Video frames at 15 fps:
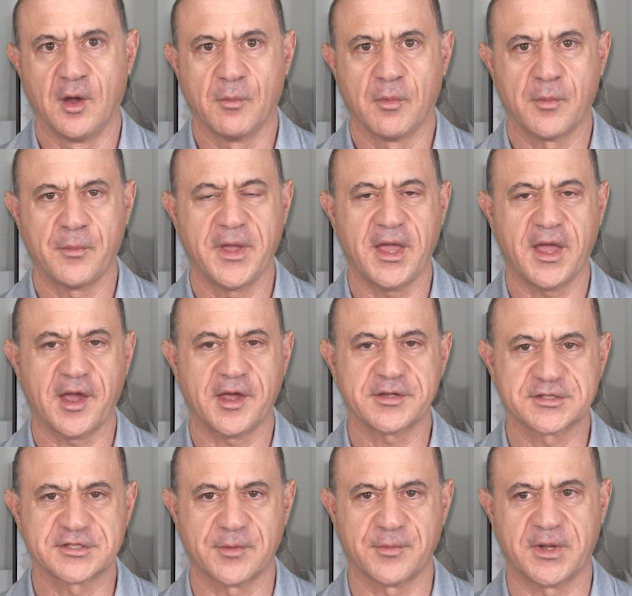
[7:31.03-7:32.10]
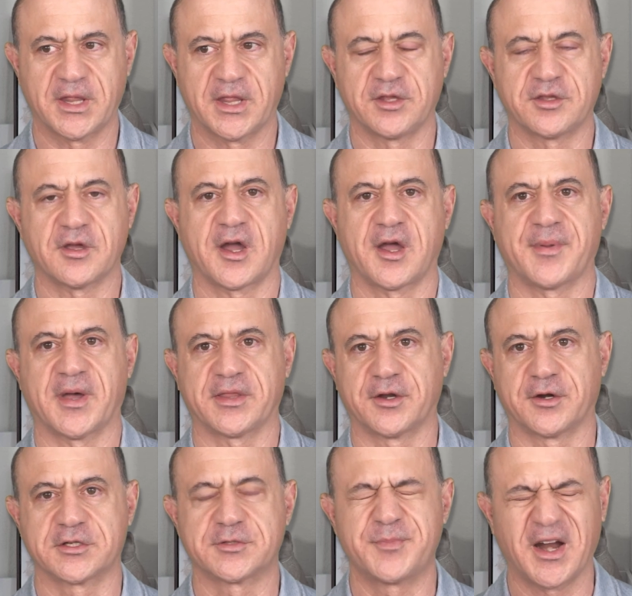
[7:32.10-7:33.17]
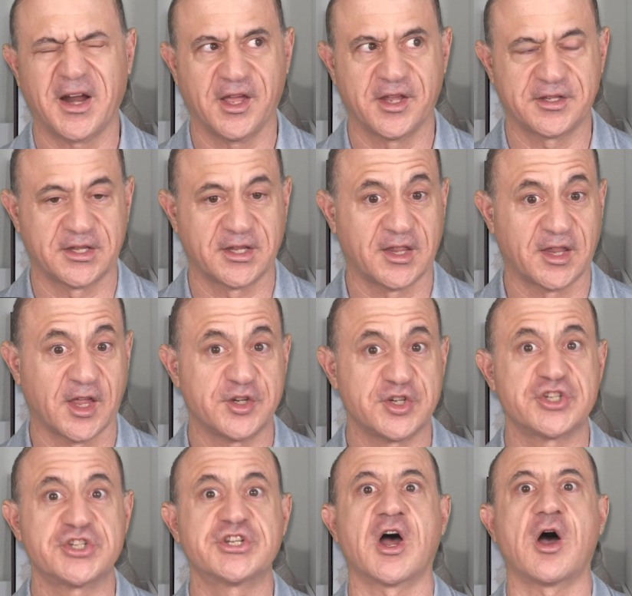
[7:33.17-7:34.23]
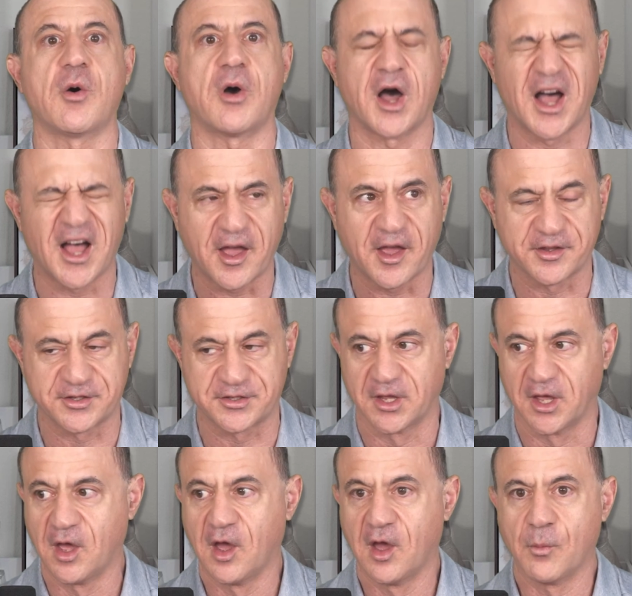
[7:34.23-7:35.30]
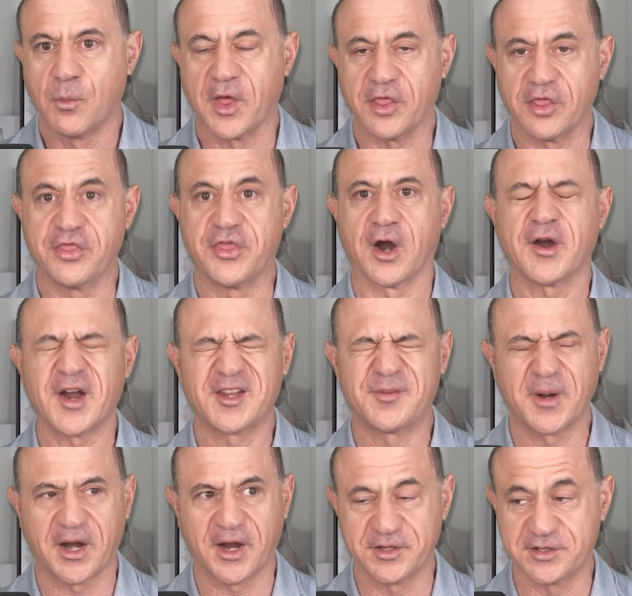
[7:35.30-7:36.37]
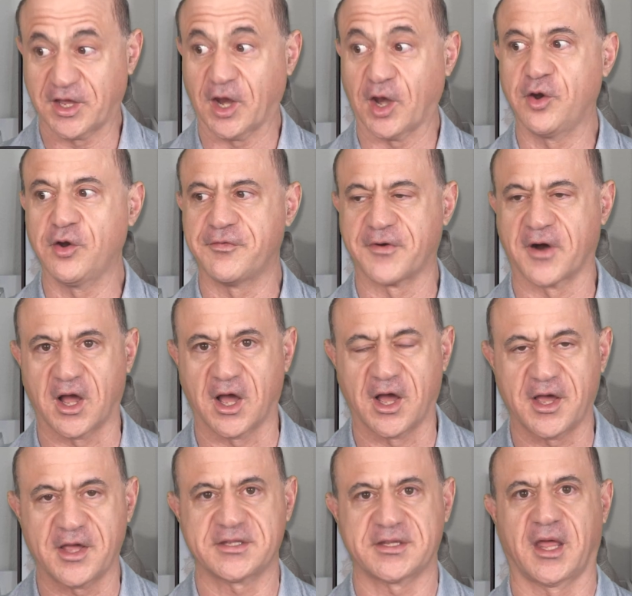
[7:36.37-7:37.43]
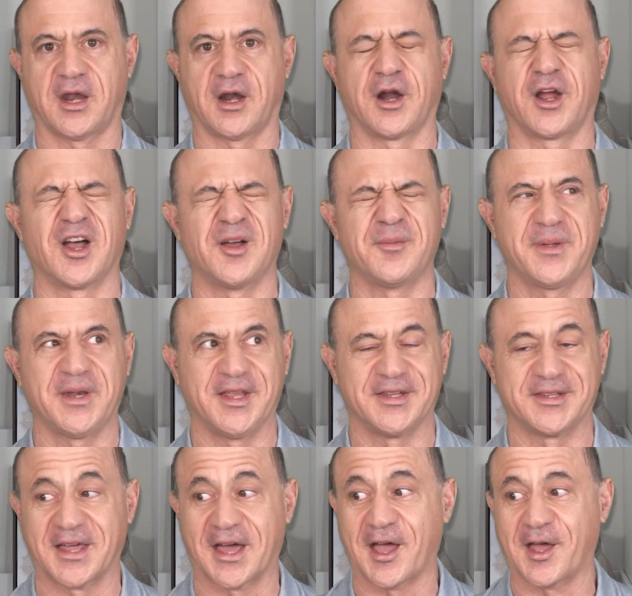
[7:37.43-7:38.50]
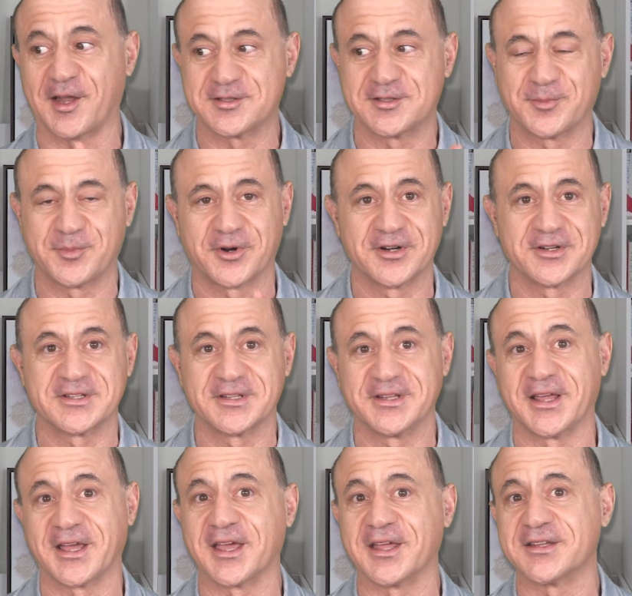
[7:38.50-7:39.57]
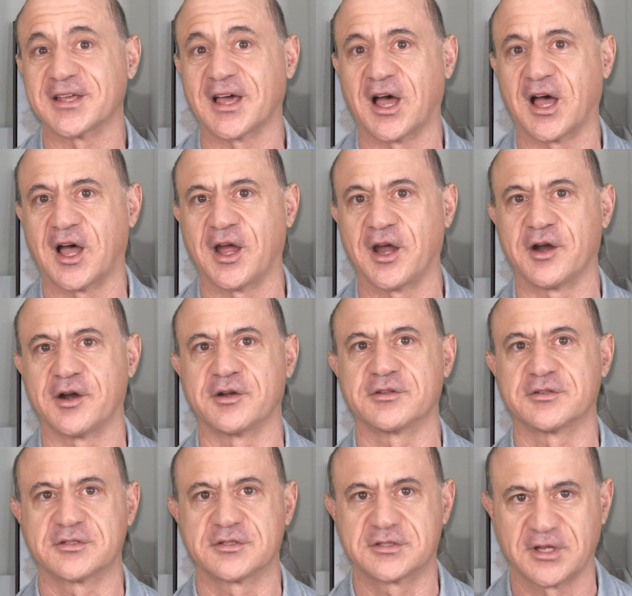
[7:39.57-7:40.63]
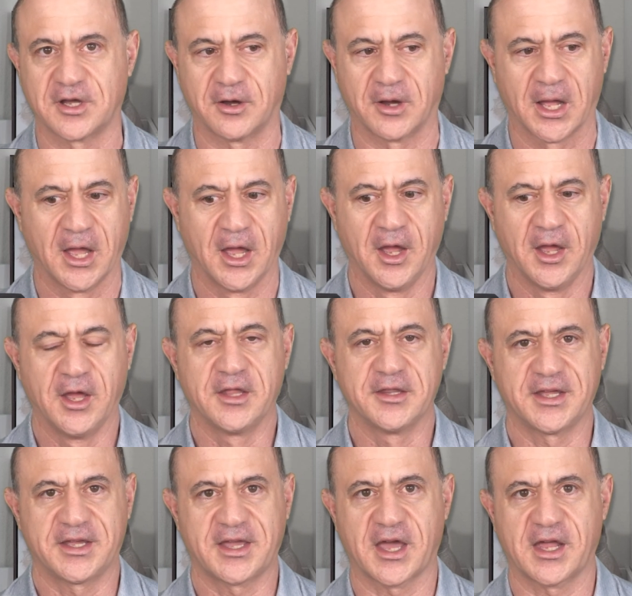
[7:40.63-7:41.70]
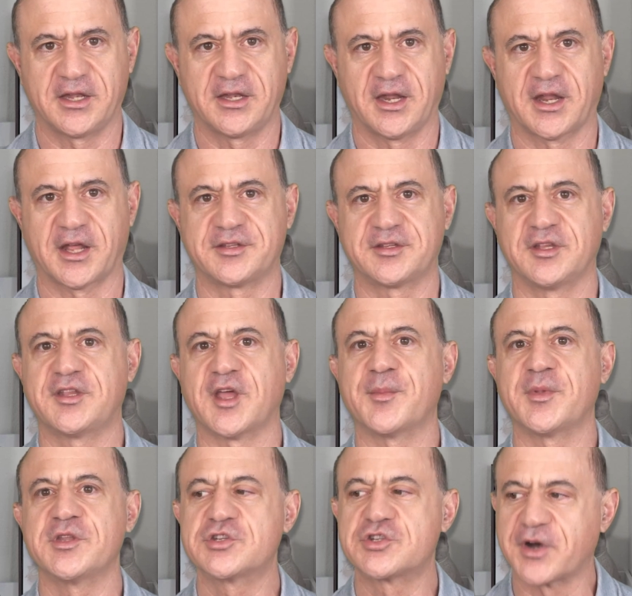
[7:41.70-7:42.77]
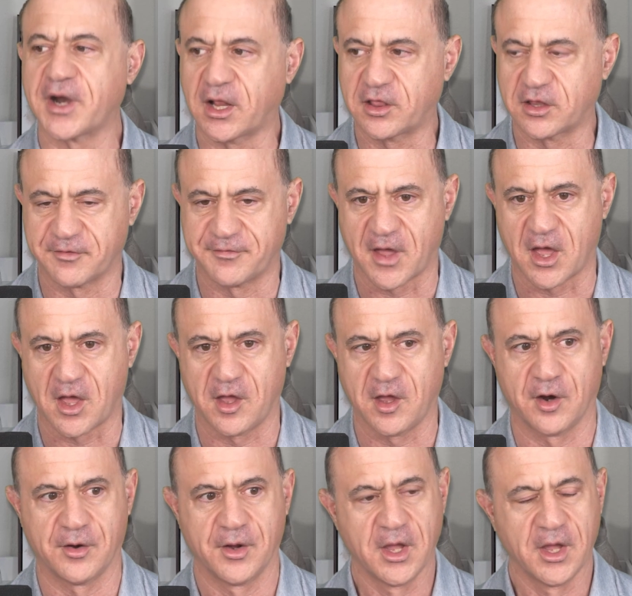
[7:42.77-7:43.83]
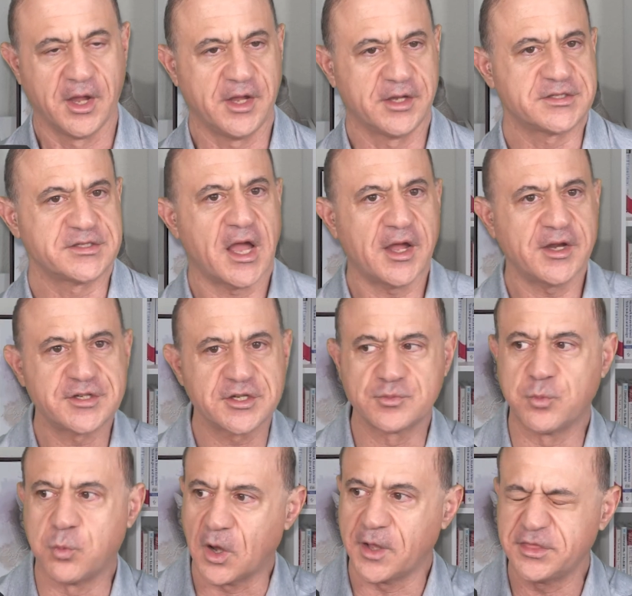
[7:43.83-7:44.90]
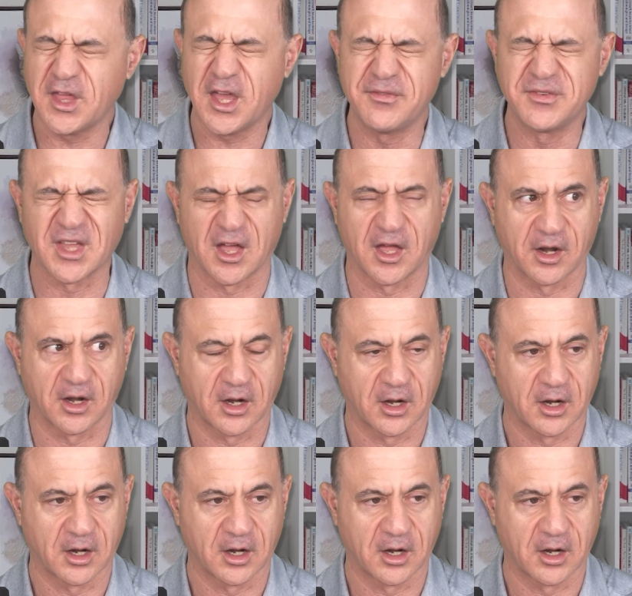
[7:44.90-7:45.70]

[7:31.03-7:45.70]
When we ask someone and they talk about their experience and then they show us what their experience can do for us and our companies, that's the person that gets hired. So the candidate has to demonstrate their value. It's not just what they've done.